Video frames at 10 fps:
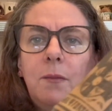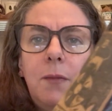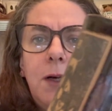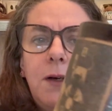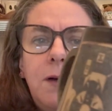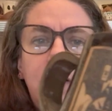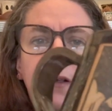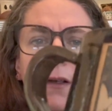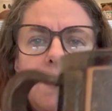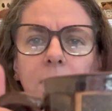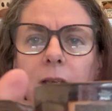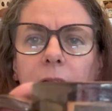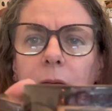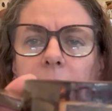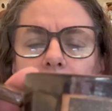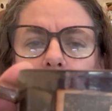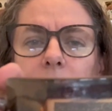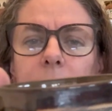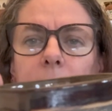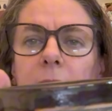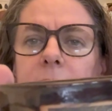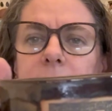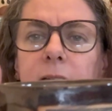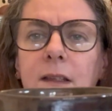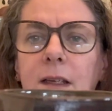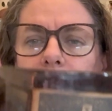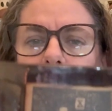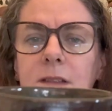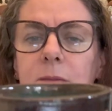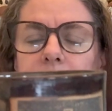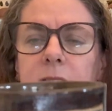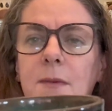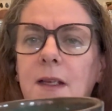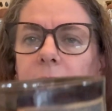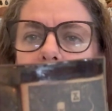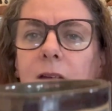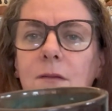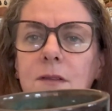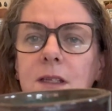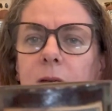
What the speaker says: But yeah, I mean, they're very basic. They're just meant to be like little tea